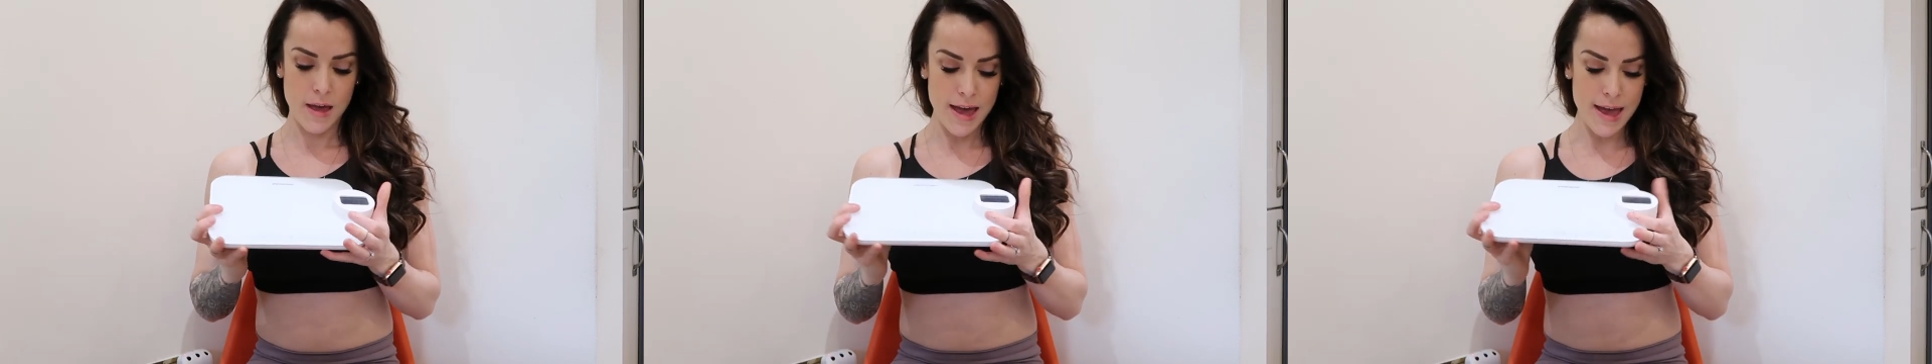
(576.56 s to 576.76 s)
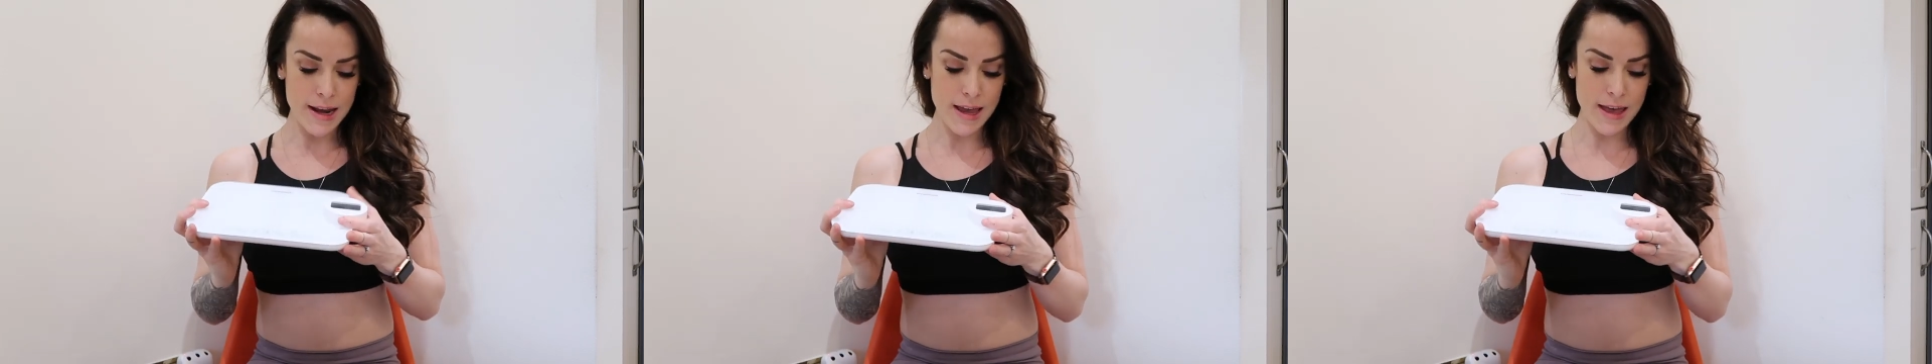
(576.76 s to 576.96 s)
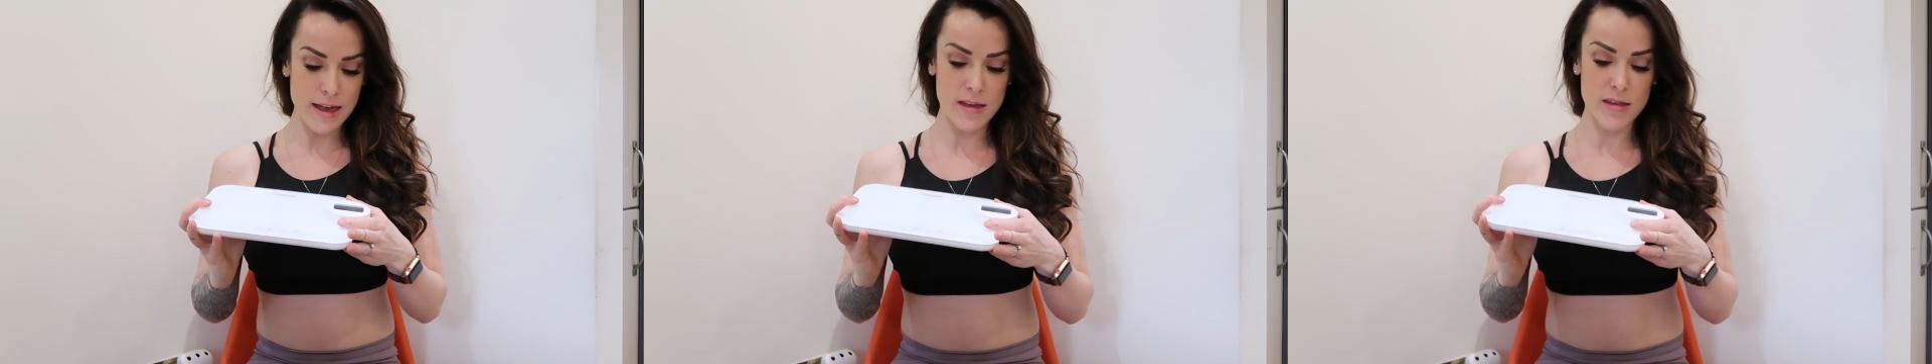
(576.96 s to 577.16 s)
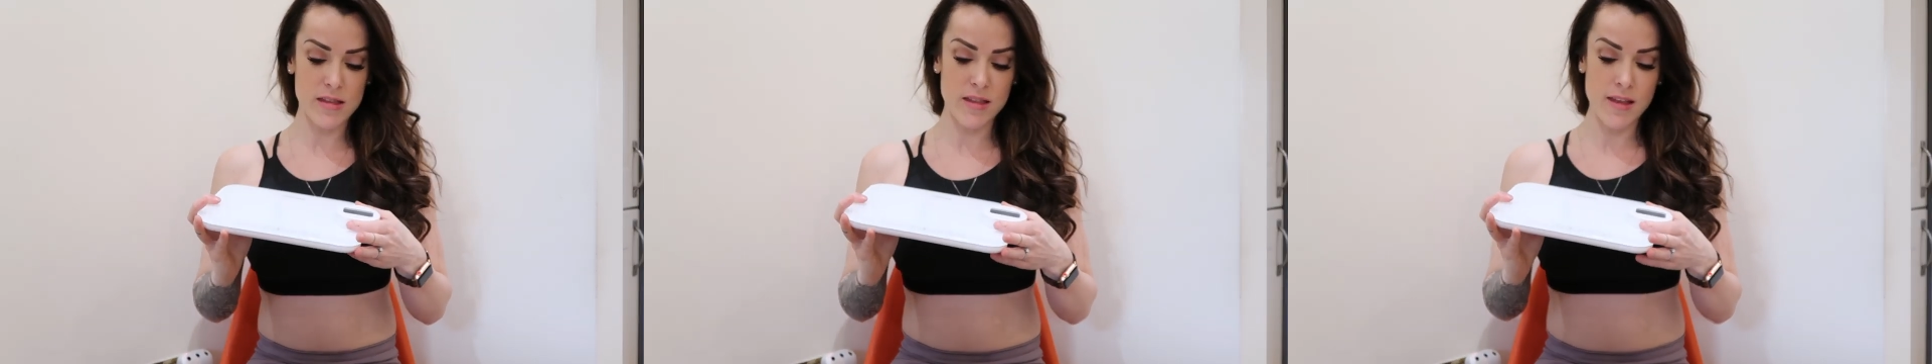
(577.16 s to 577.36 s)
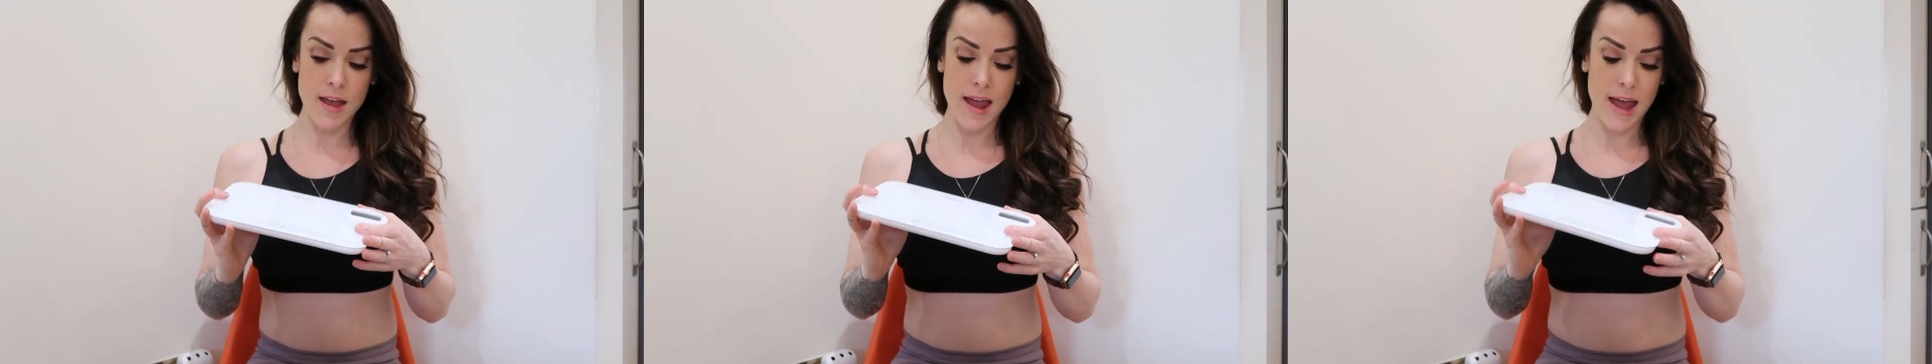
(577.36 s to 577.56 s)
it
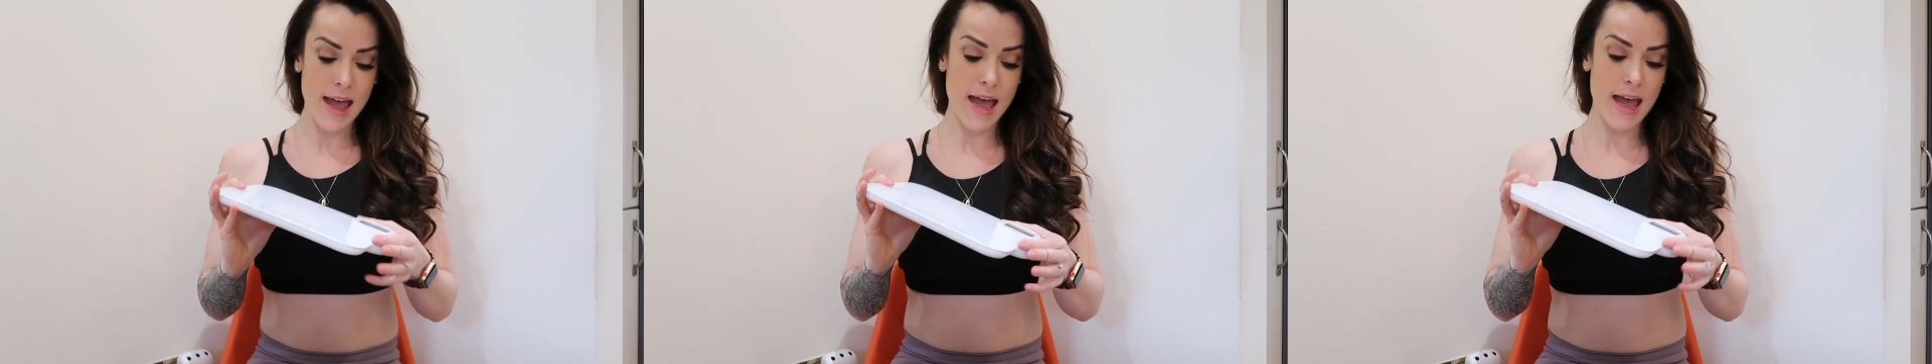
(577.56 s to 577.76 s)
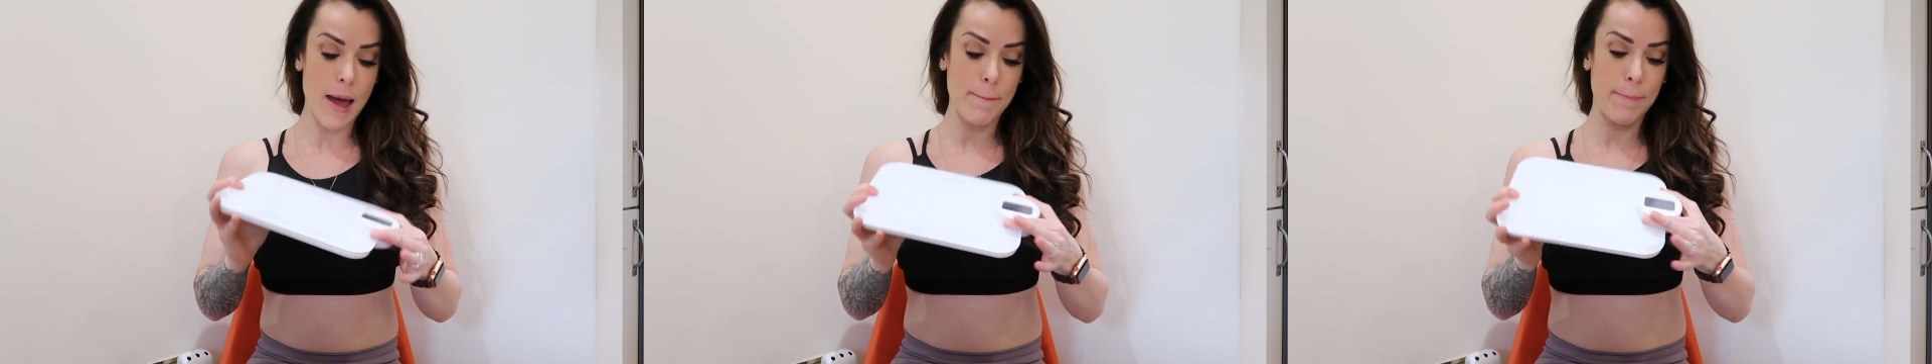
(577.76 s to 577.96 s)
is a